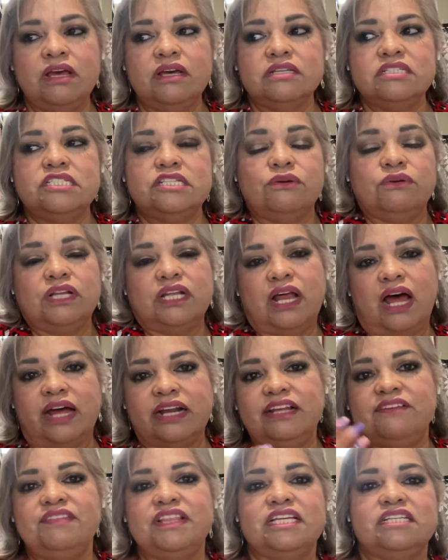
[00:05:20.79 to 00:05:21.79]
So a
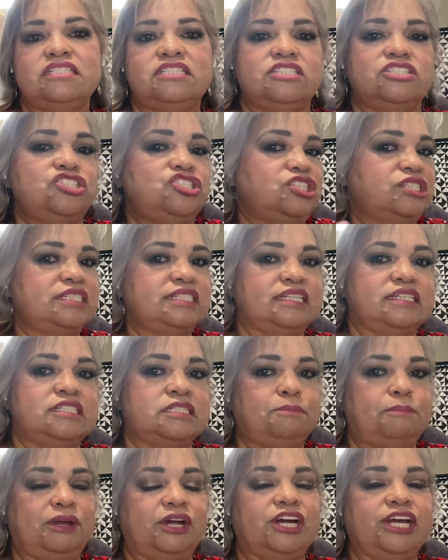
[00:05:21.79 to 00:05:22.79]
lot of this is just
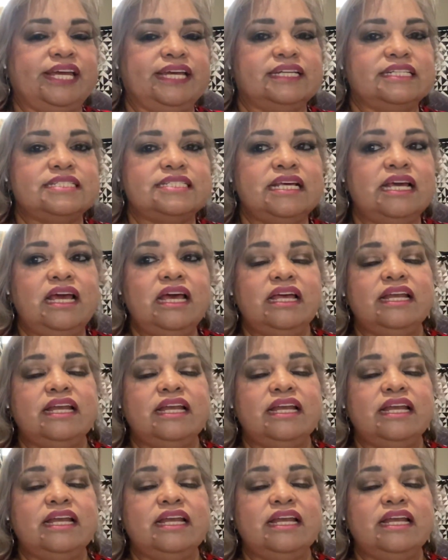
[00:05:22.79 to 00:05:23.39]
experience.